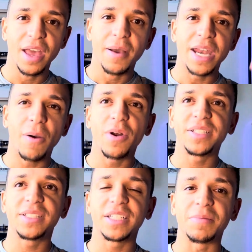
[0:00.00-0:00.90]
Now, what
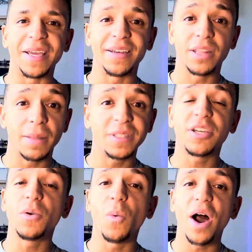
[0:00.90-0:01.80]
does this mean? Let me
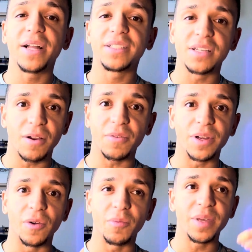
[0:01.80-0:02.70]
tell you why it's not
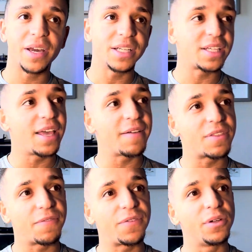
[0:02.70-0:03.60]
real. Because if
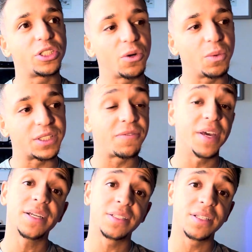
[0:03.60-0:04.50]
the future was
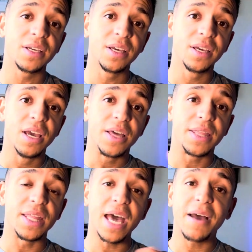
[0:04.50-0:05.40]
fixed,
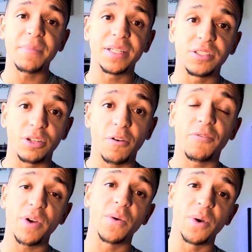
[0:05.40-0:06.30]
then that means your
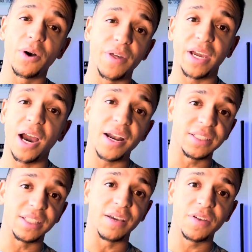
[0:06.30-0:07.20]
free will that God
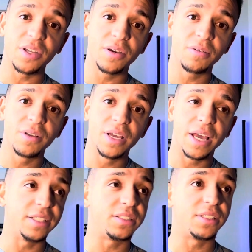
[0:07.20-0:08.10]
has given you
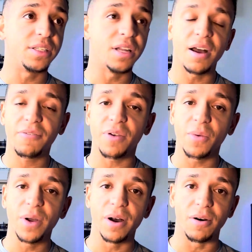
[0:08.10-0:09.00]
is not free
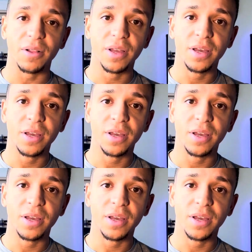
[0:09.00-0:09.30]
will.